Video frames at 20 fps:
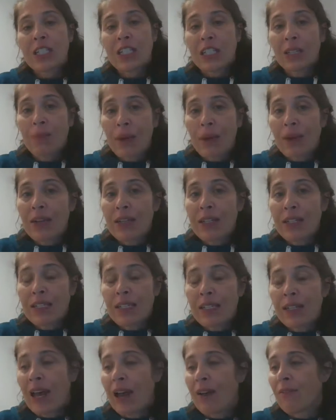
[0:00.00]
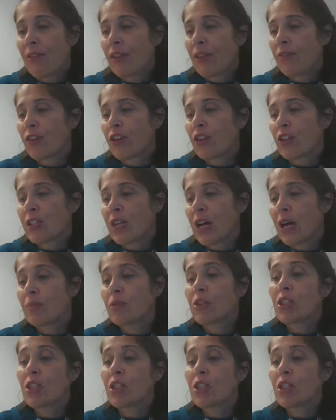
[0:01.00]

experiencing that for the first time.